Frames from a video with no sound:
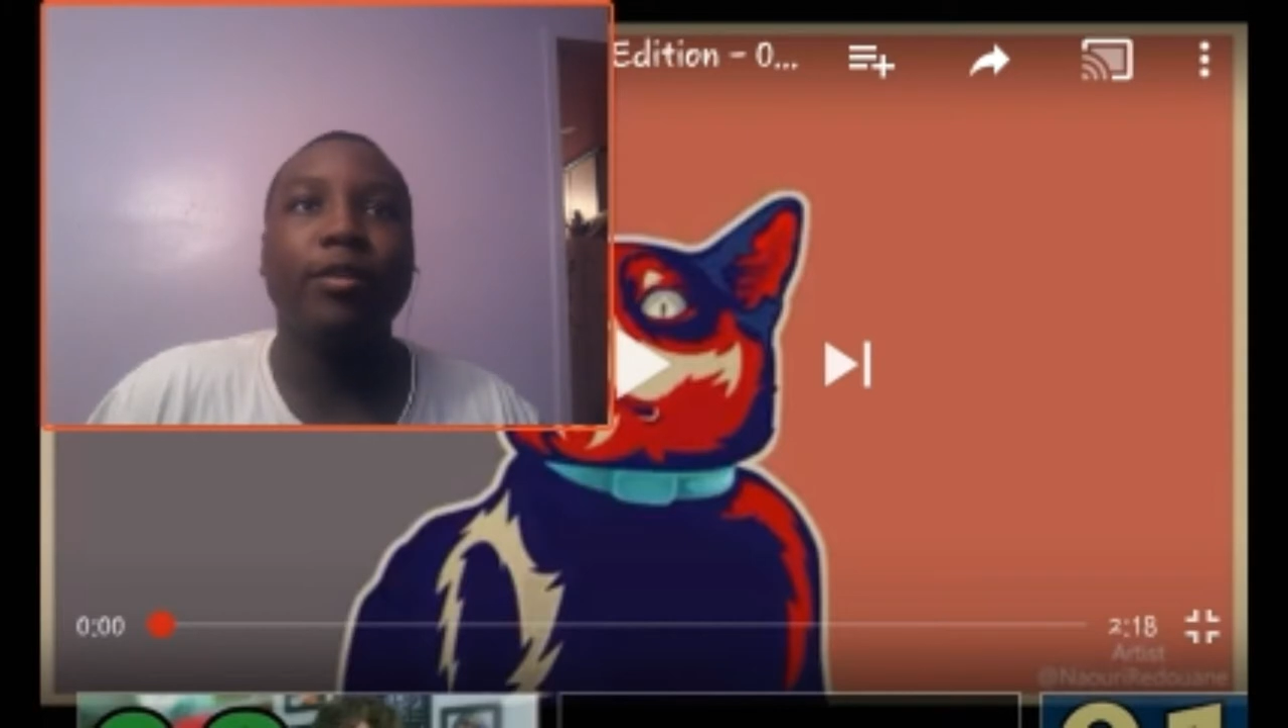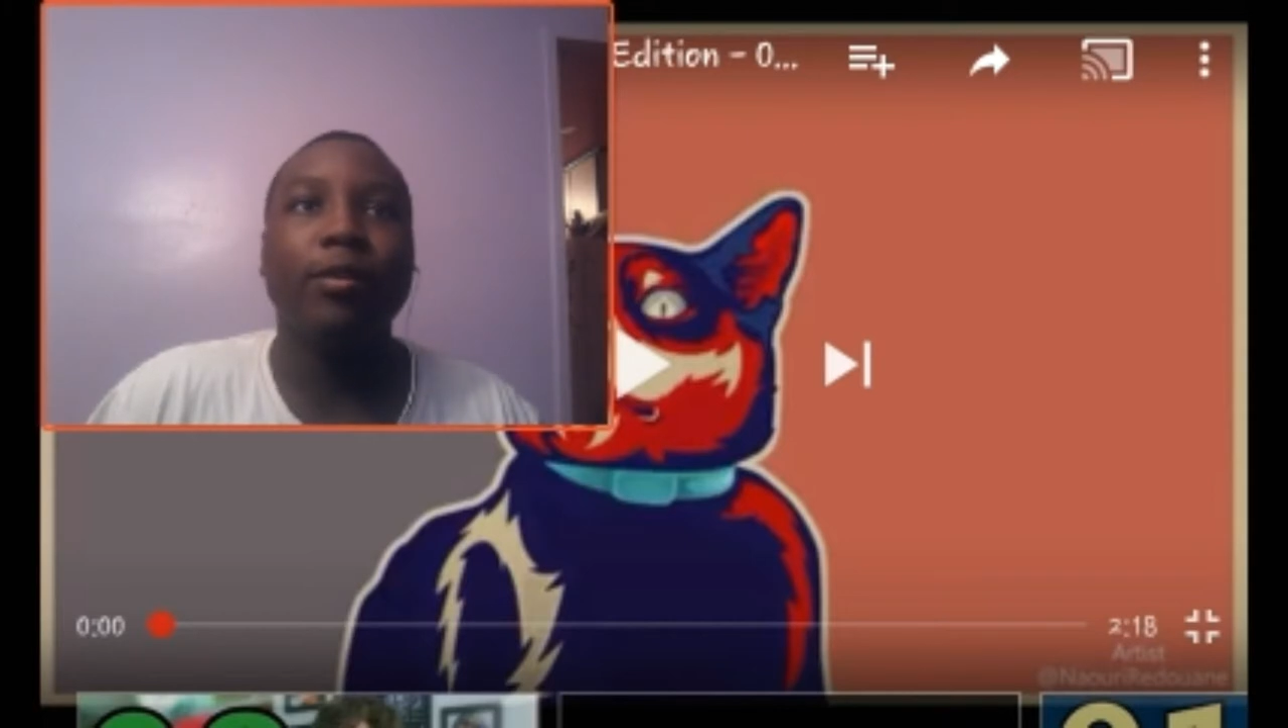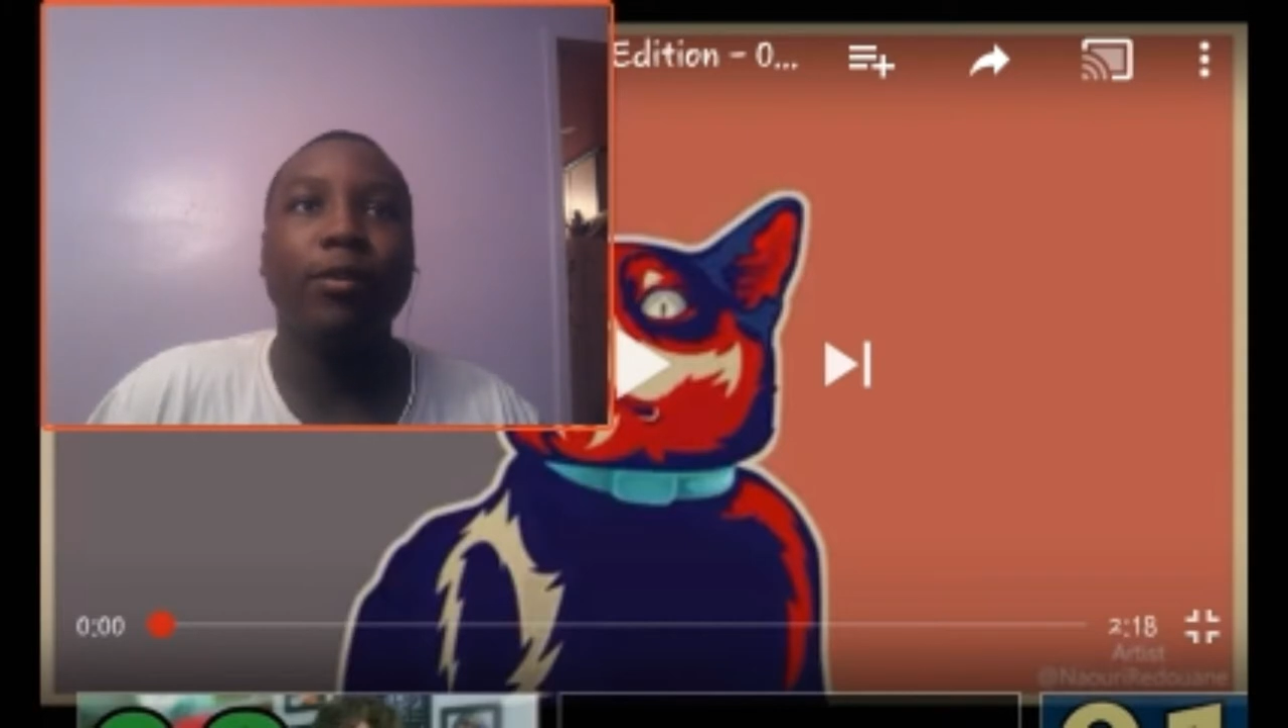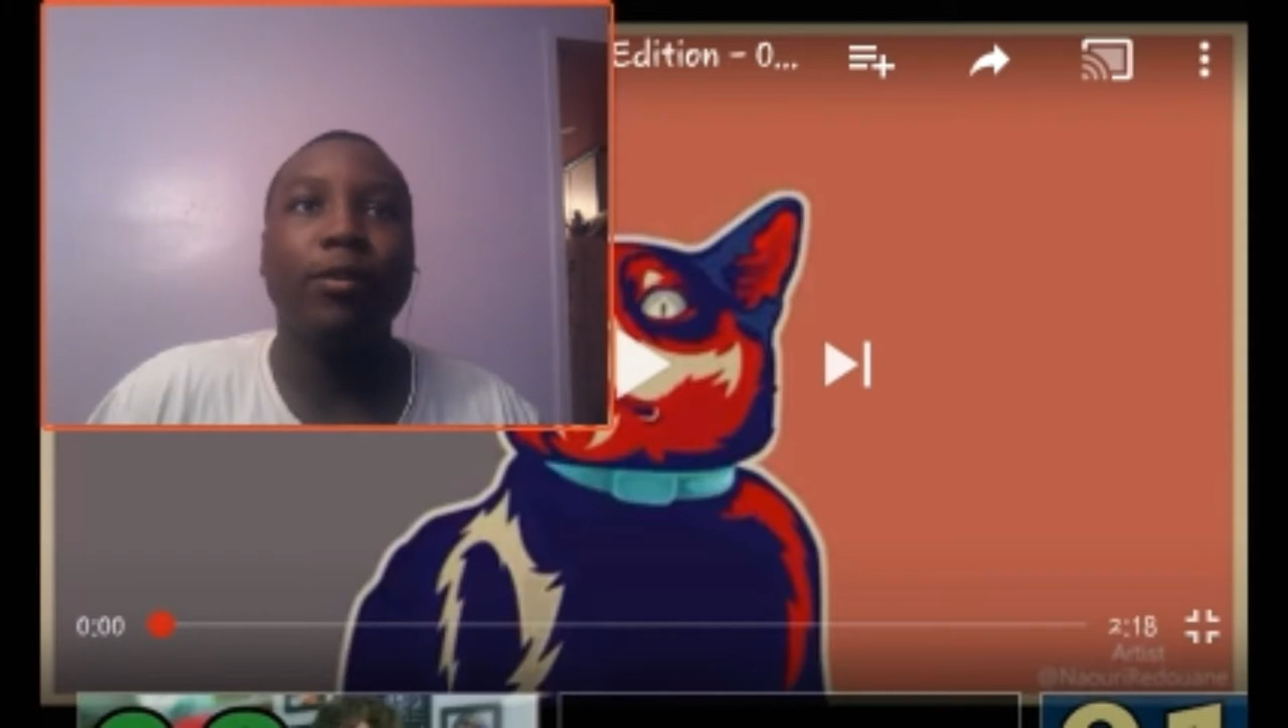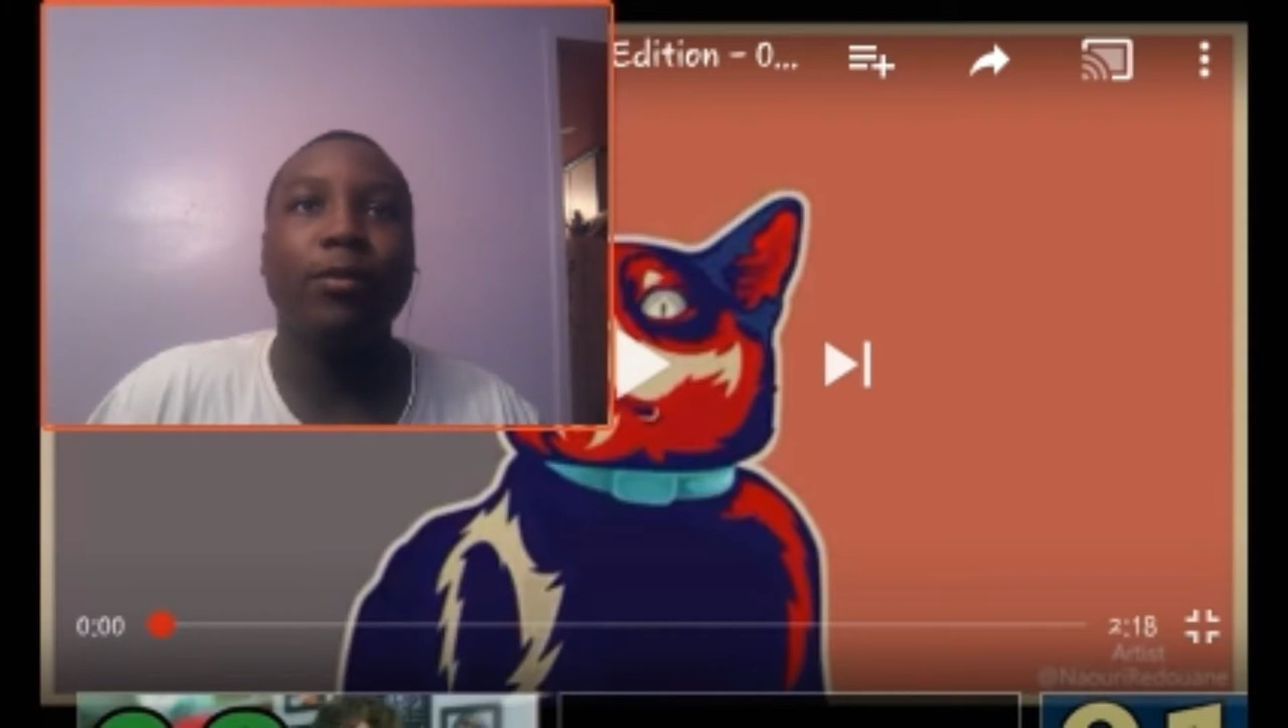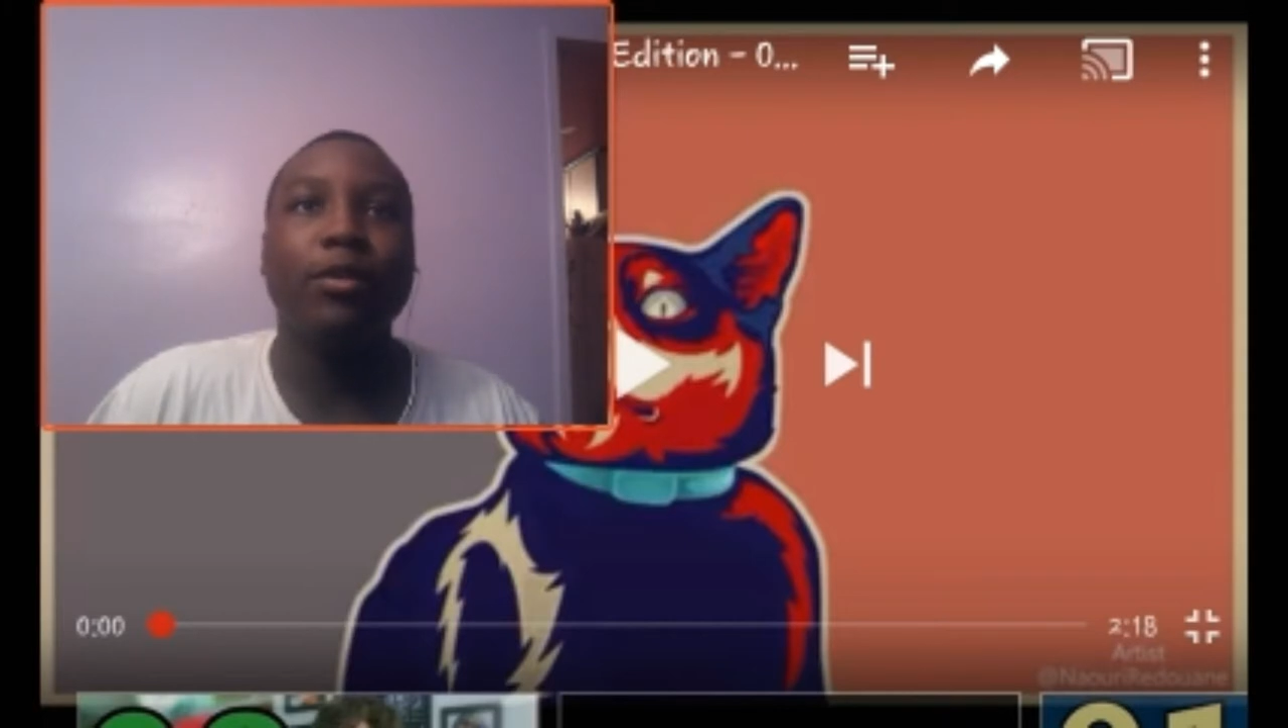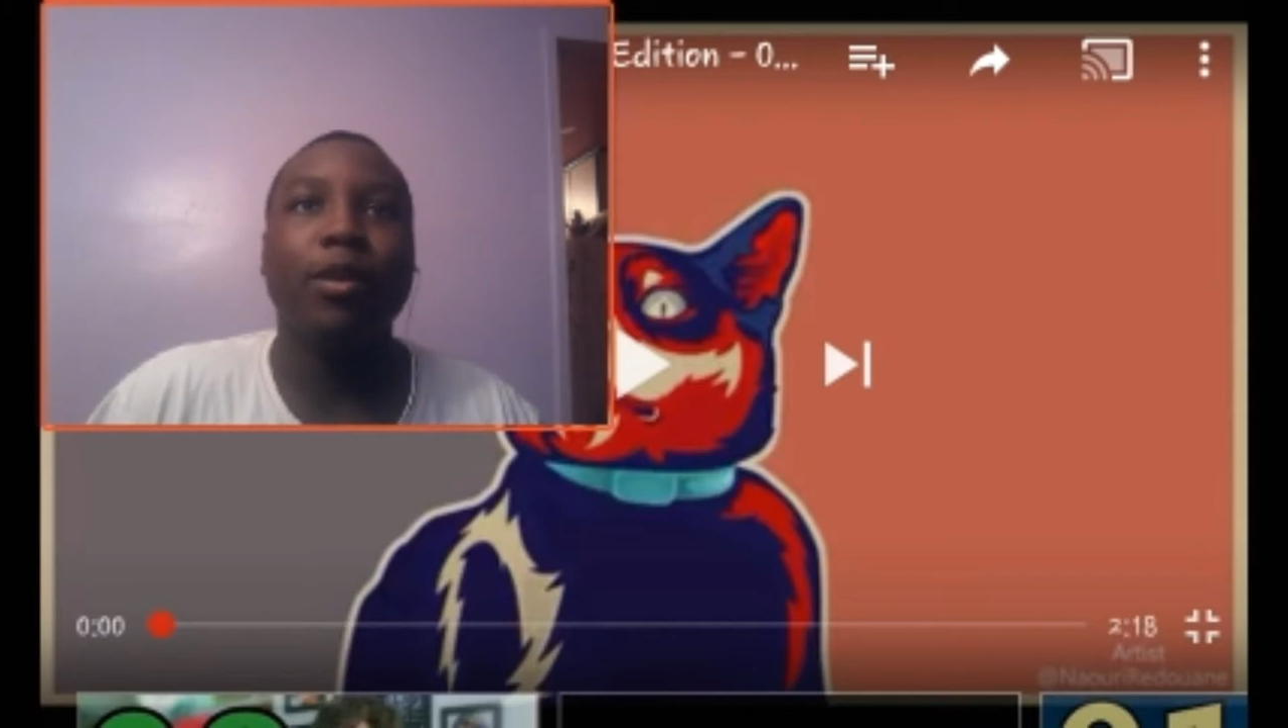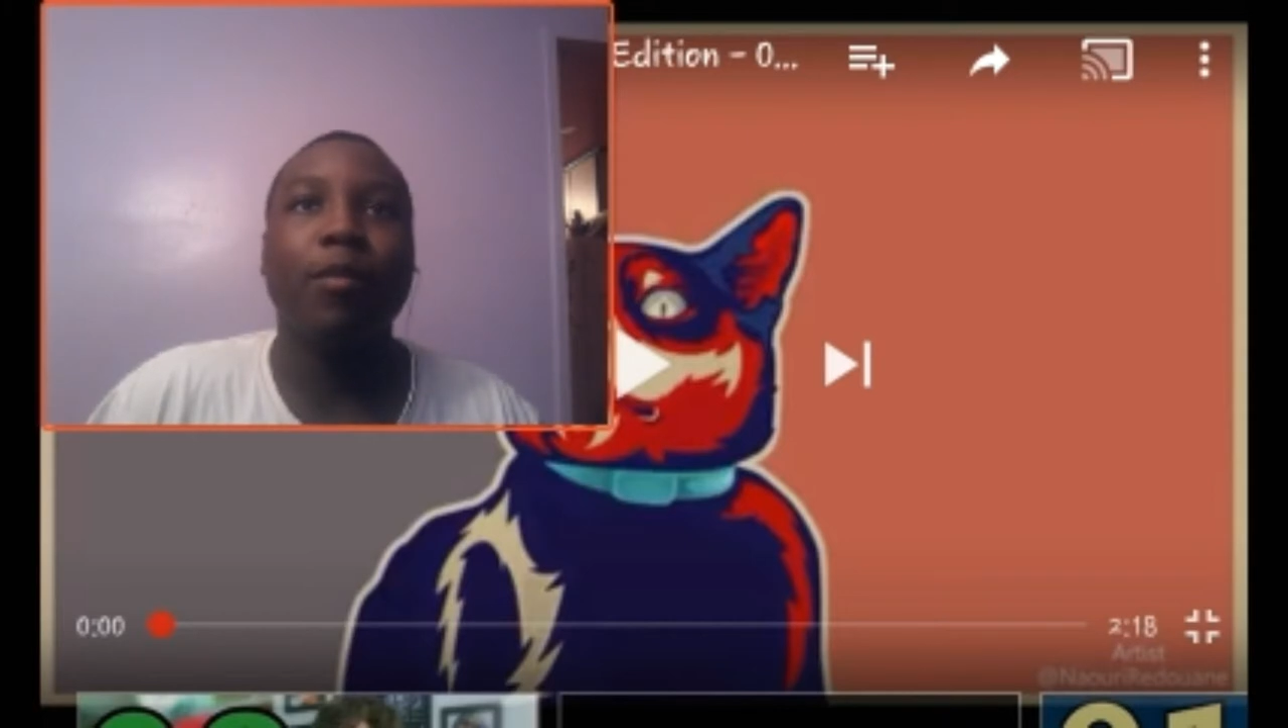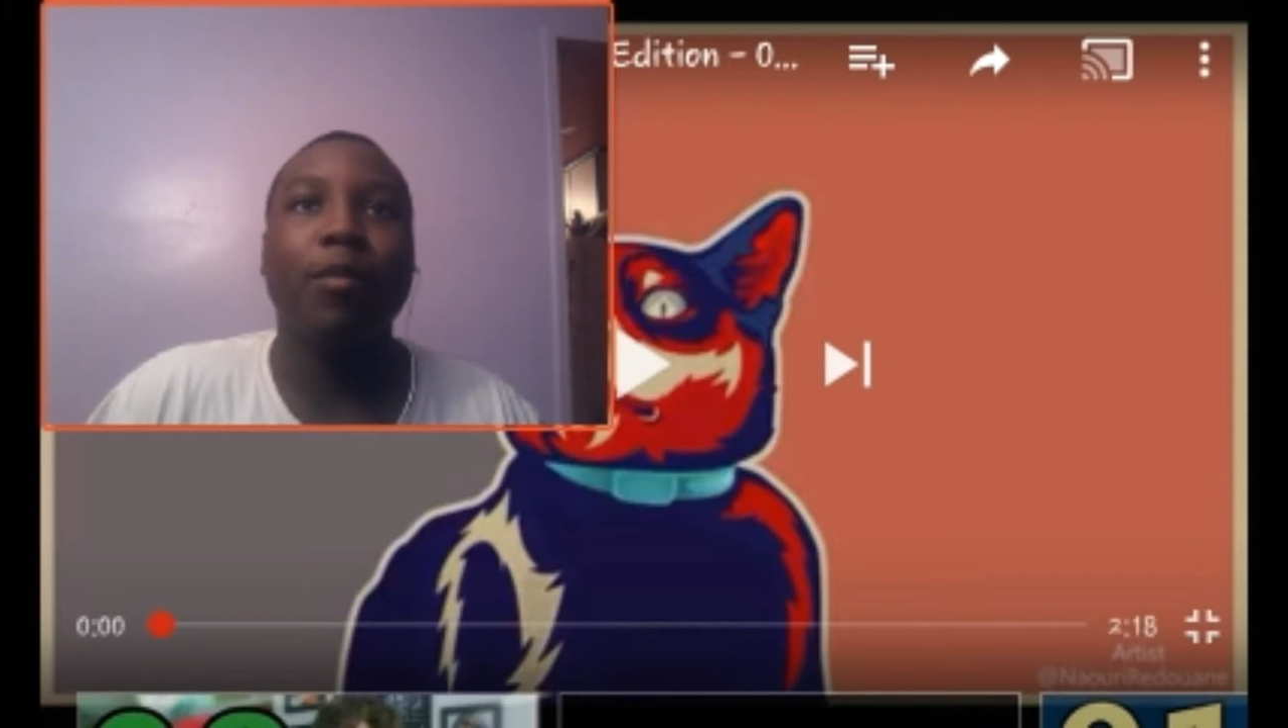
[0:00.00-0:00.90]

You Lose